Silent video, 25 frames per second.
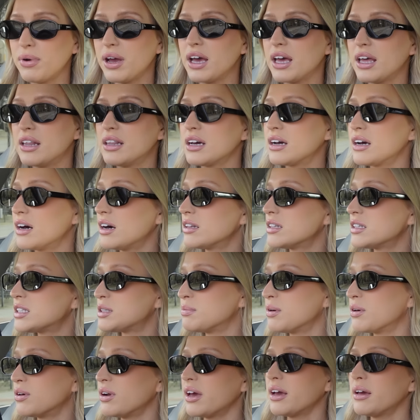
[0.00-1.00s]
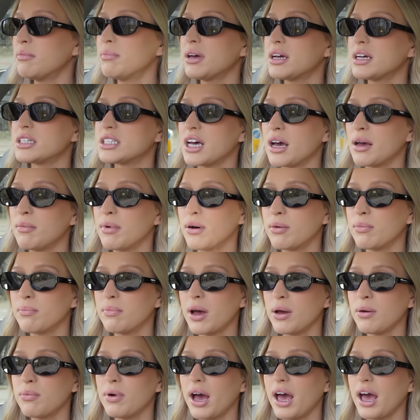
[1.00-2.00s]
We are in the car this morning because I'm on
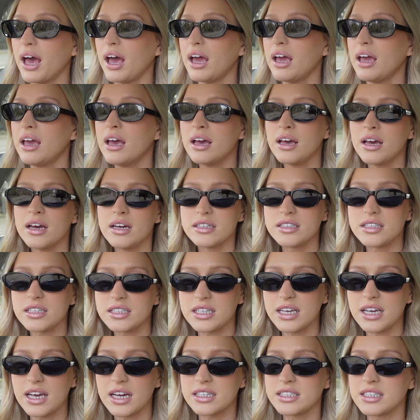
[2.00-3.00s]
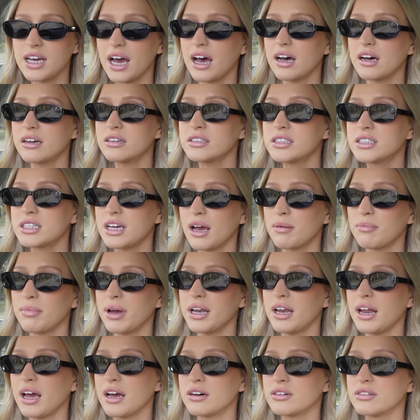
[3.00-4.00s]
my way to see Adele to get my
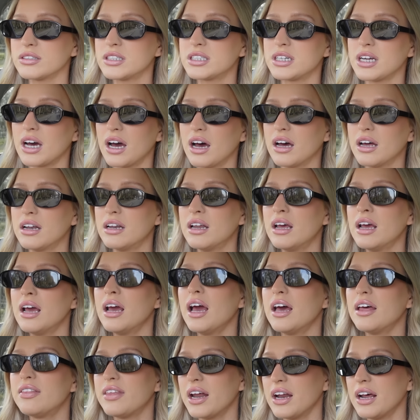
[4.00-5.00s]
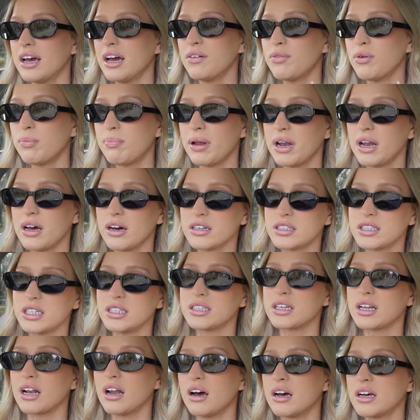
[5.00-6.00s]
nails done. Then I have a
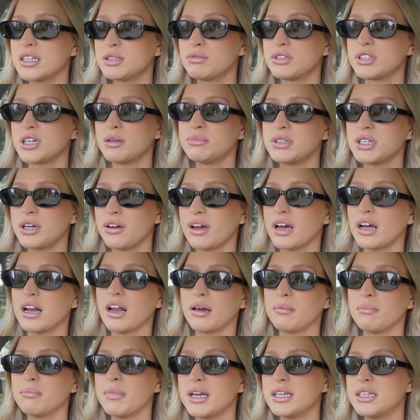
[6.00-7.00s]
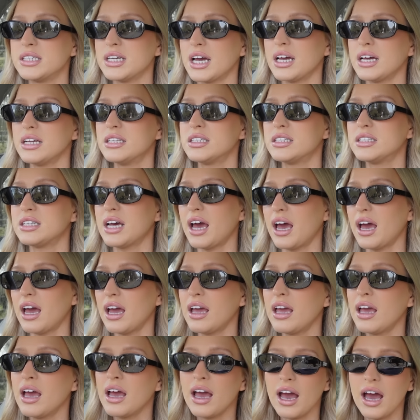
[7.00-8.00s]
Pilates class, which I'm doing at like midday
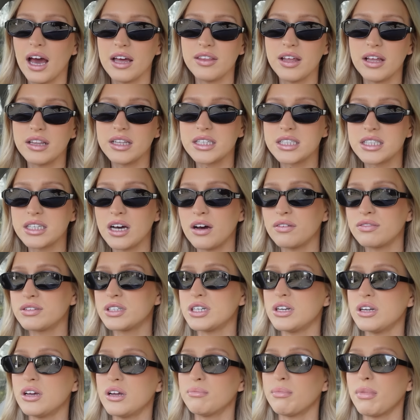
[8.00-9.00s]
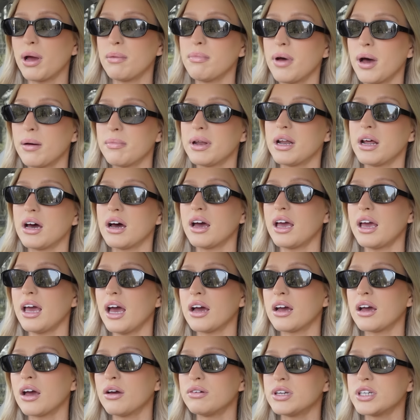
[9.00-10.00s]
today. And then this afternoon, my mum and I
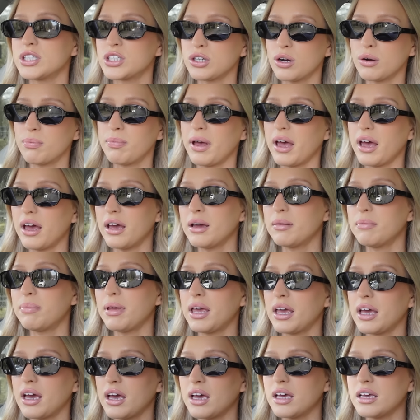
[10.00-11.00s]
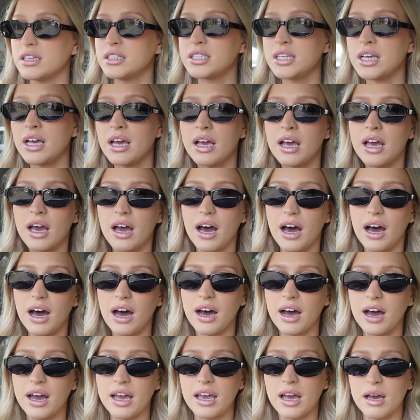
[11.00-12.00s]
are going shopping because
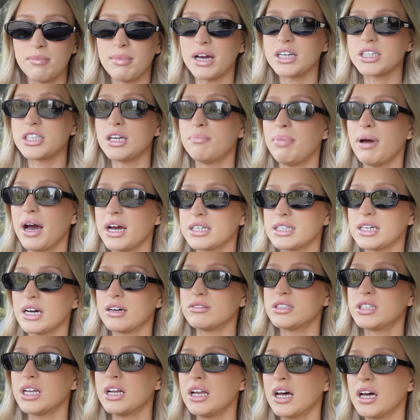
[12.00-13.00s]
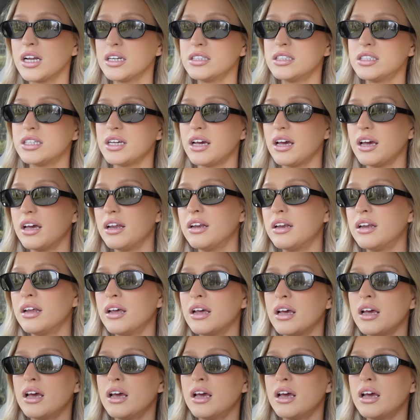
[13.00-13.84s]
I am actually back down to London